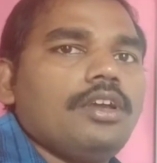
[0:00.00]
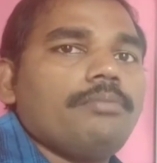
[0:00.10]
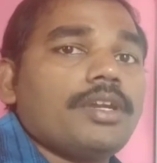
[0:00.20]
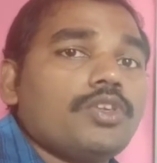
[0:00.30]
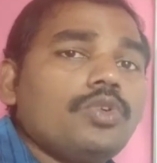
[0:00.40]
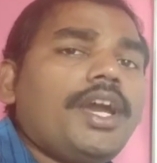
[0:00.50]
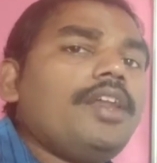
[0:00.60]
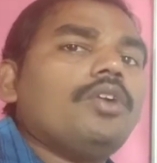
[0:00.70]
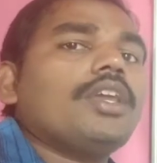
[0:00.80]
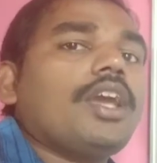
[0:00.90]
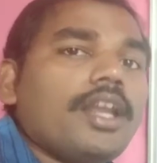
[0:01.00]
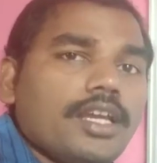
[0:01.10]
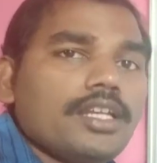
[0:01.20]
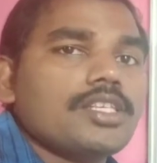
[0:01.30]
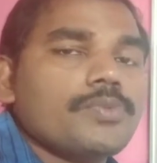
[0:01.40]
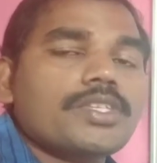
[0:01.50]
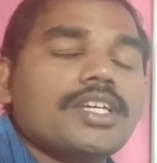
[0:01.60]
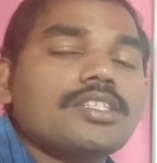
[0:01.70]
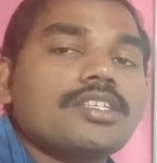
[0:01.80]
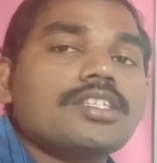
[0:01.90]
but eukaryotic organisms
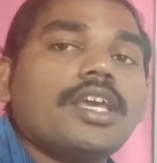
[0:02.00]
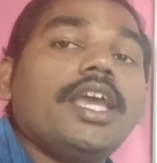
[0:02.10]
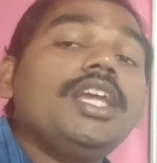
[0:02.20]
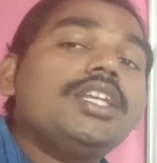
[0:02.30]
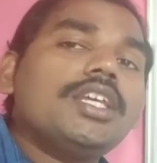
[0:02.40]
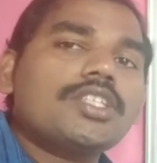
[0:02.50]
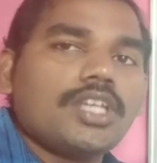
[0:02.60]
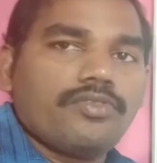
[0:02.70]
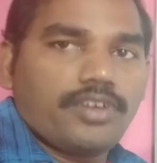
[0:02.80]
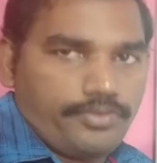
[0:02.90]
consist 80S type of